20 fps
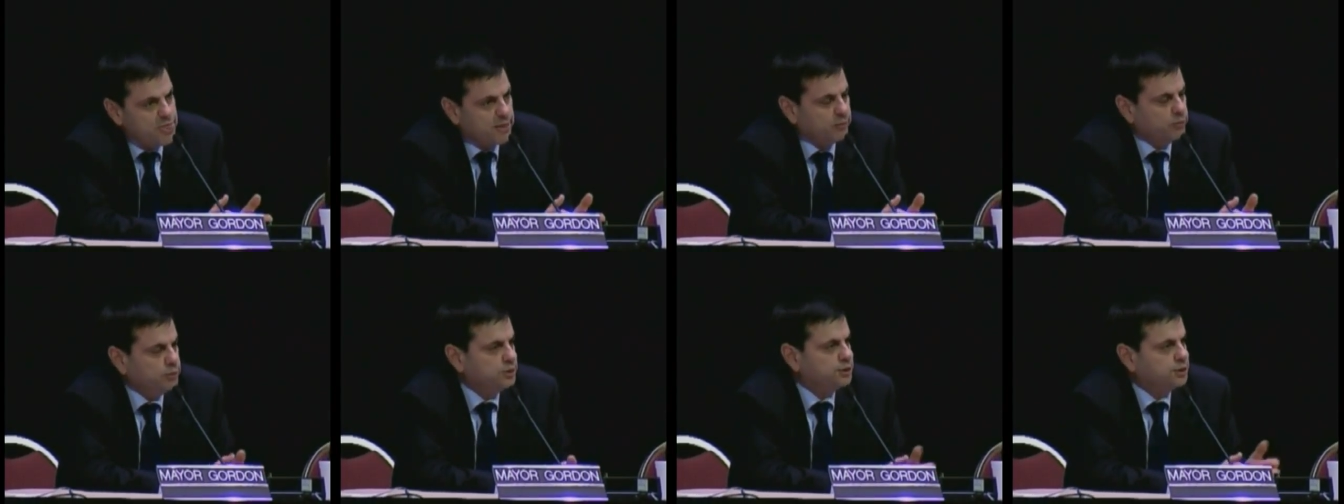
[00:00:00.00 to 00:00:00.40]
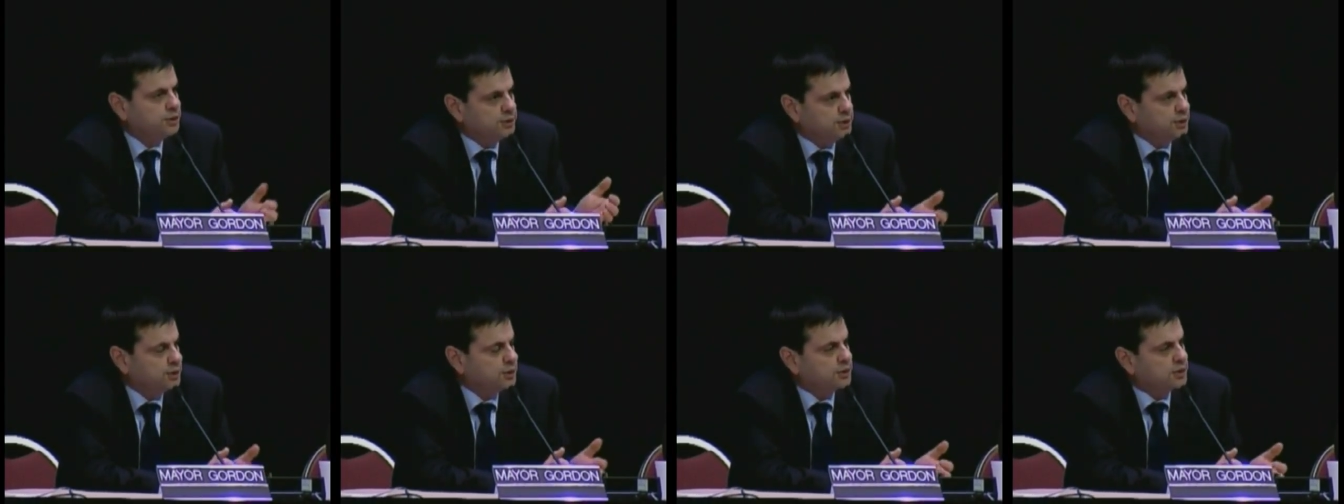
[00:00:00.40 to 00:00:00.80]
we should
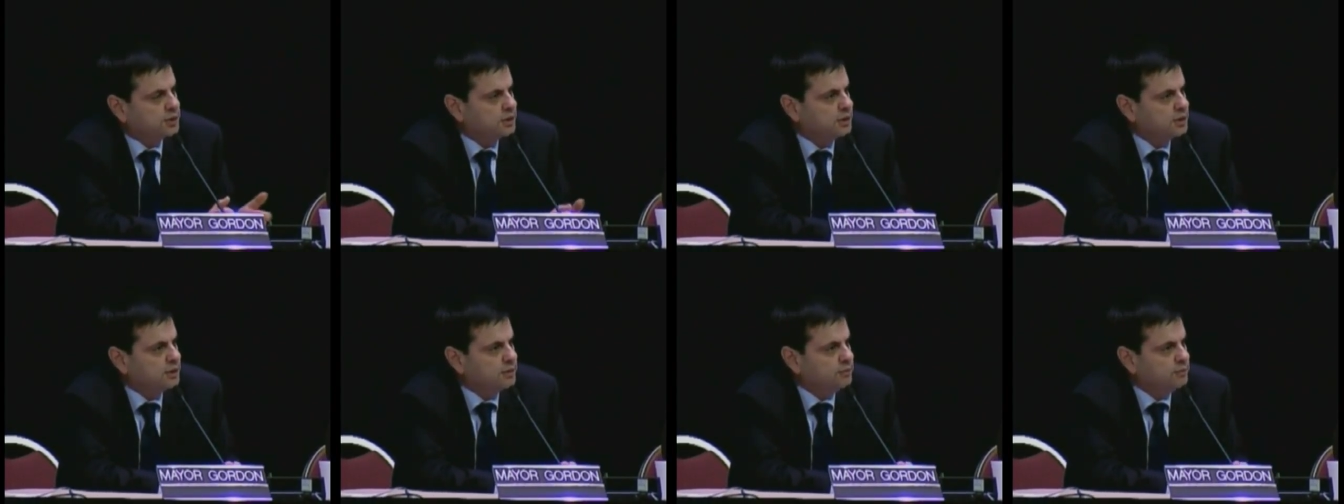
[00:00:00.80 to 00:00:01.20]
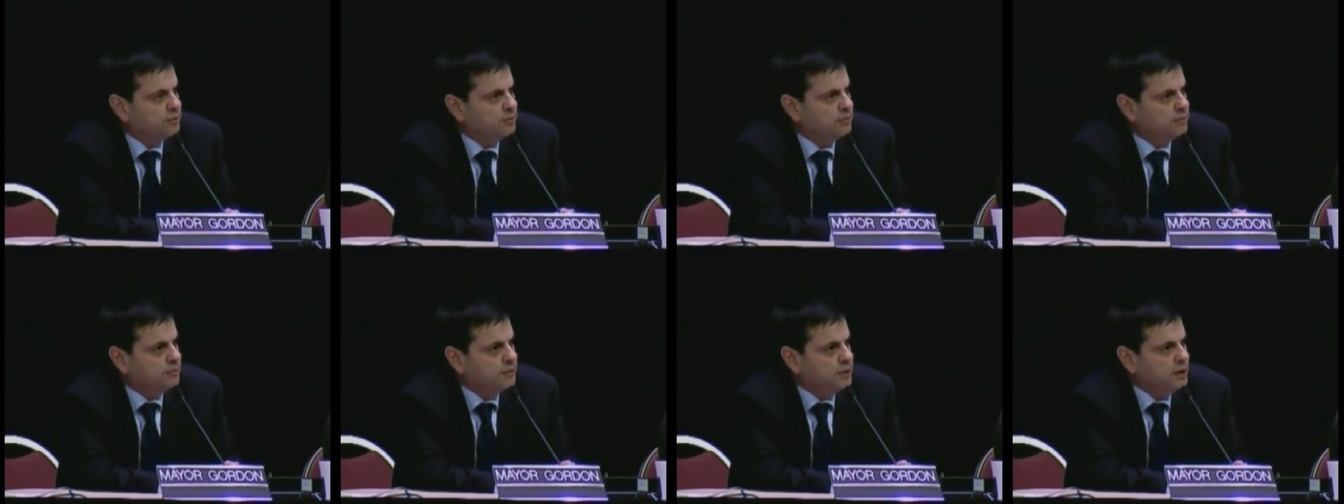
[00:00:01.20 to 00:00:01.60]
just,
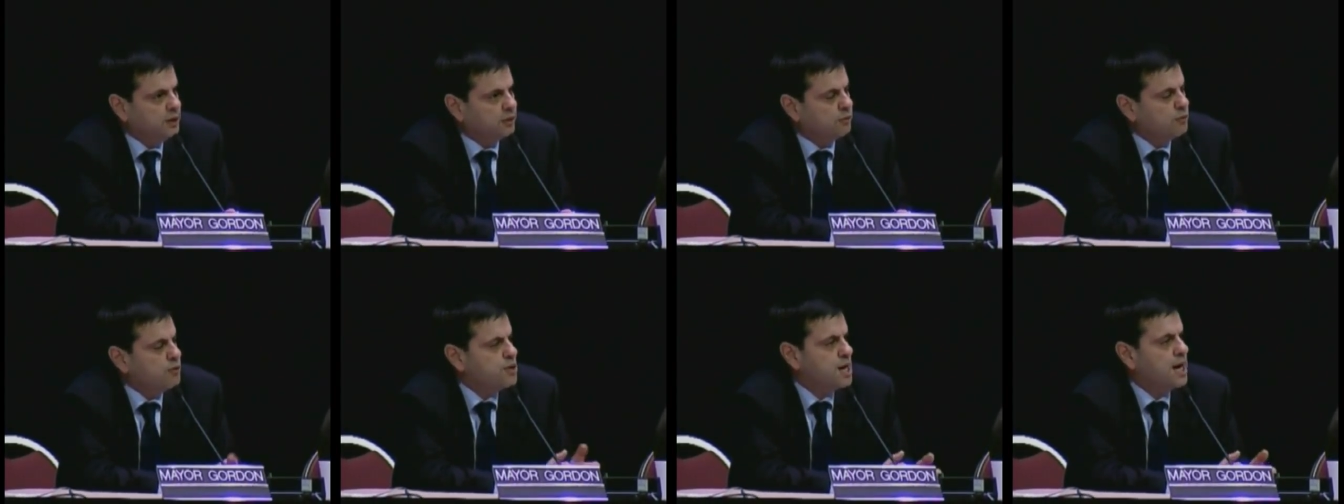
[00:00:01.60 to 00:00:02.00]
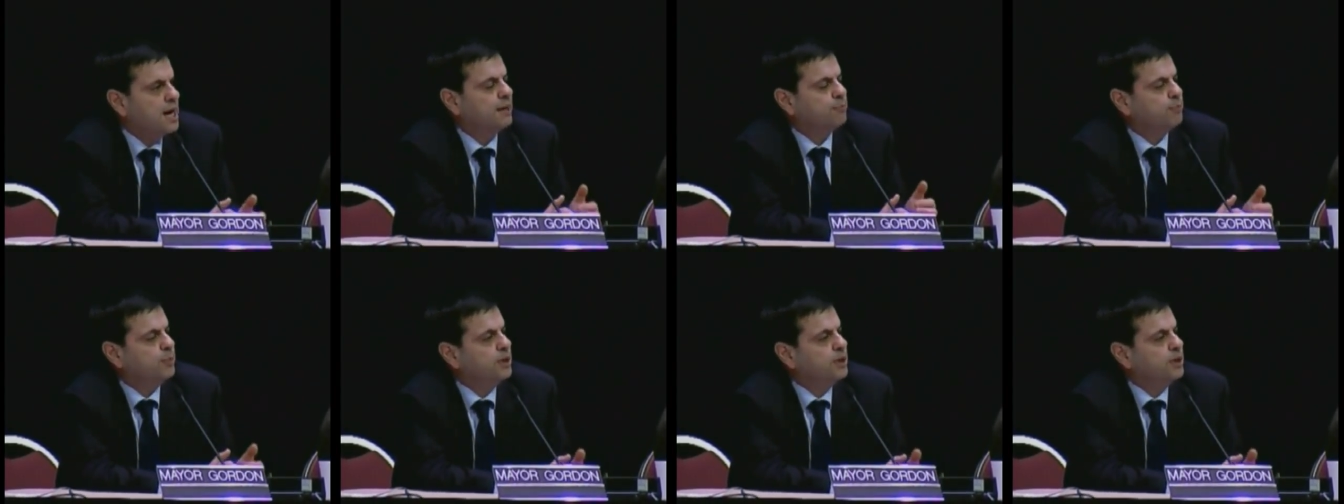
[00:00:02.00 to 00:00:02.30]
you know, not